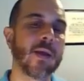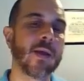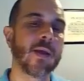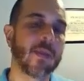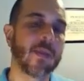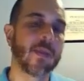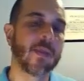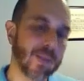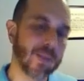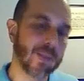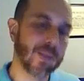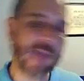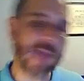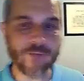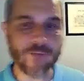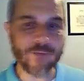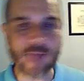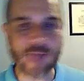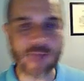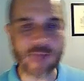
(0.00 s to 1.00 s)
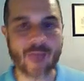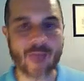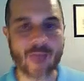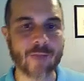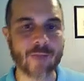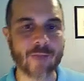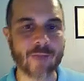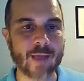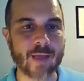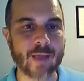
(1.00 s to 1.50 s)
So that's half and half, I
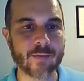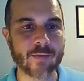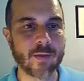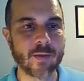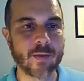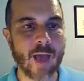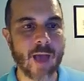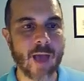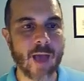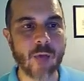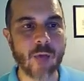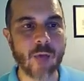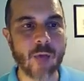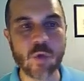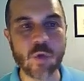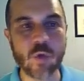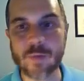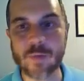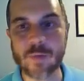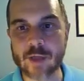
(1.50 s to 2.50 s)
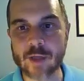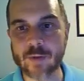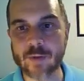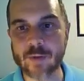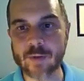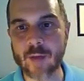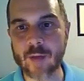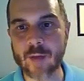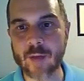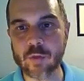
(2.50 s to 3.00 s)
guess. How you would measure it,
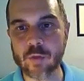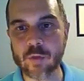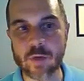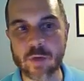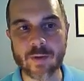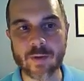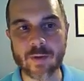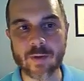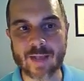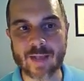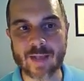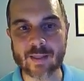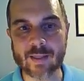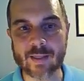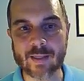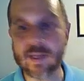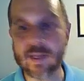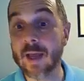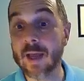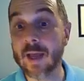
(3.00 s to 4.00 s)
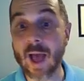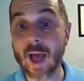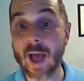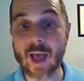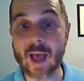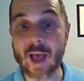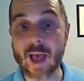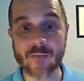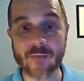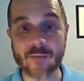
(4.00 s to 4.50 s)
how you would know exactly,
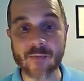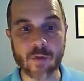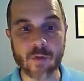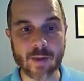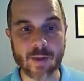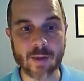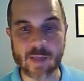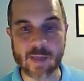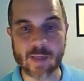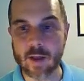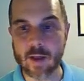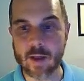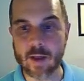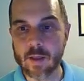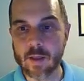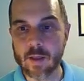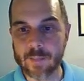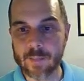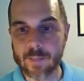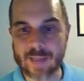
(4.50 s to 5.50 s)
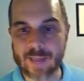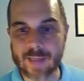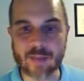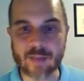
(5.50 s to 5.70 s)
I have no idea. From the